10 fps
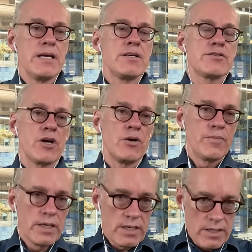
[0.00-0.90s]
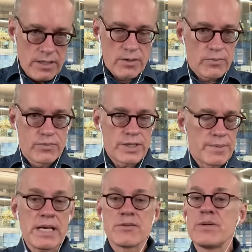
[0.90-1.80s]
So, you know,
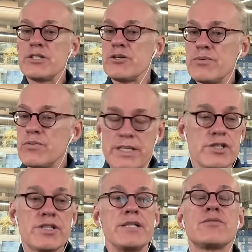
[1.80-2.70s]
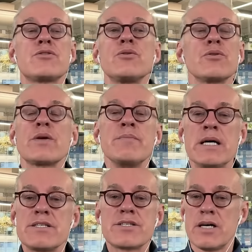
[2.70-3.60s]
sometimes we do, we just did two or three
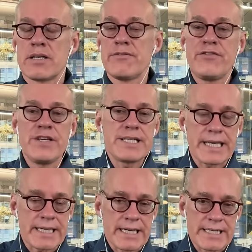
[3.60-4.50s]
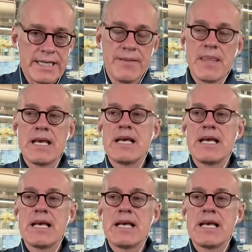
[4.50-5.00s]
months on a fintech idea